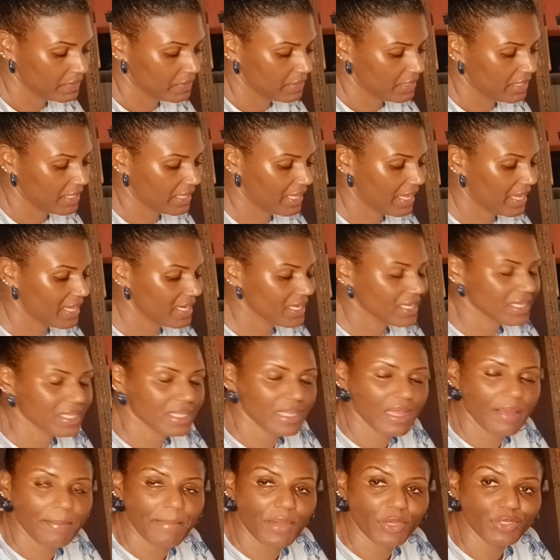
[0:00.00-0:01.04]
Again,
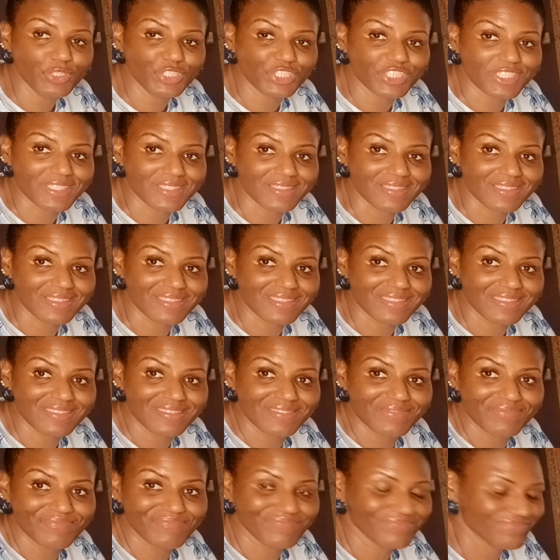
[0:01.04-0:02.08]
emotions.
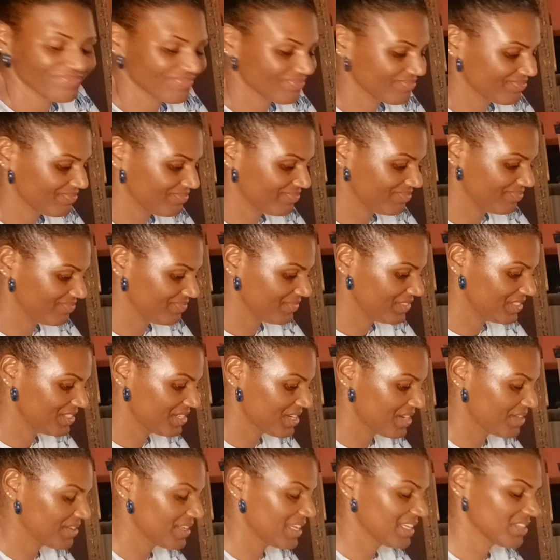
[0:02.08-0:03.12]
You
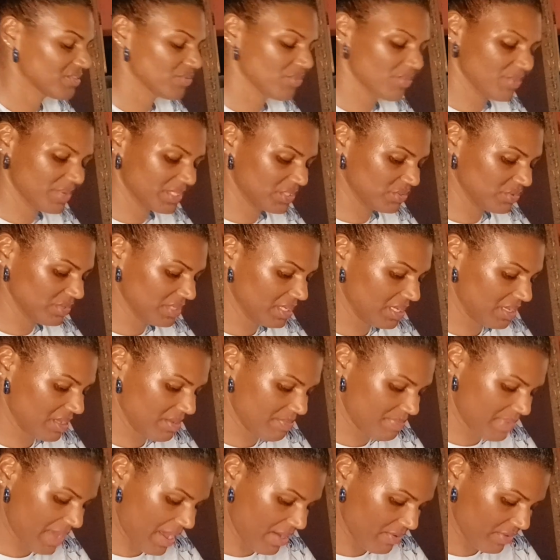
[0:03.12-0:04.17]
know, that's what we're talking
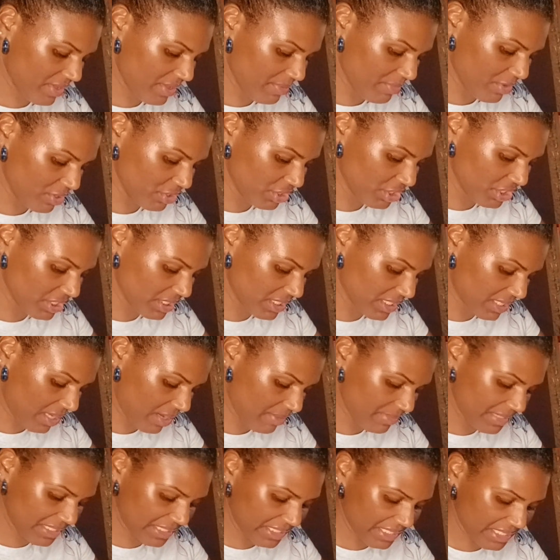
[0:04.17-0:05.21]
about. Emotions
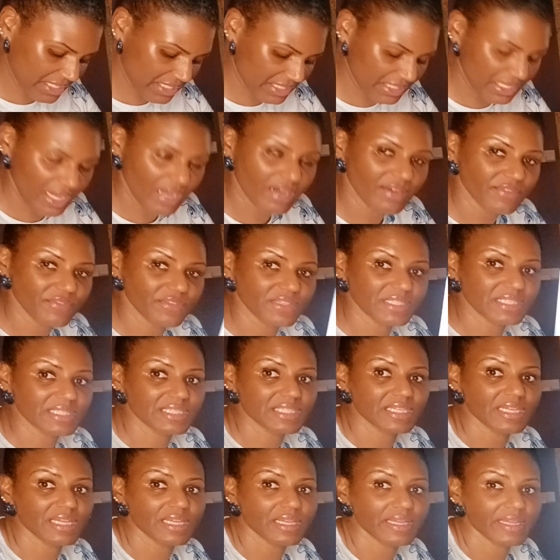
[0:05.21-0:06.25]
coming to the surface
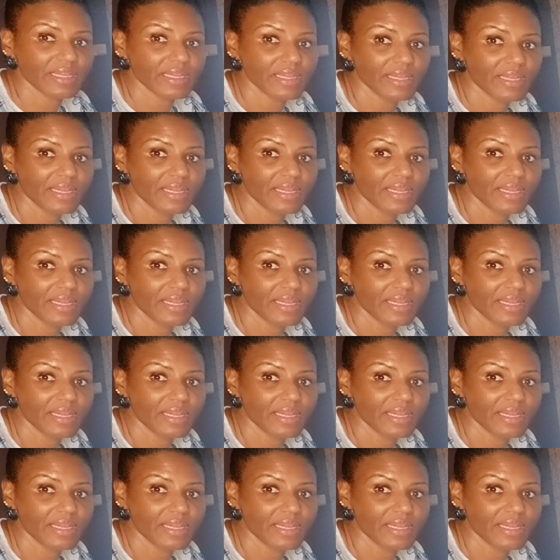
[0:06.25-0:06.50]
here.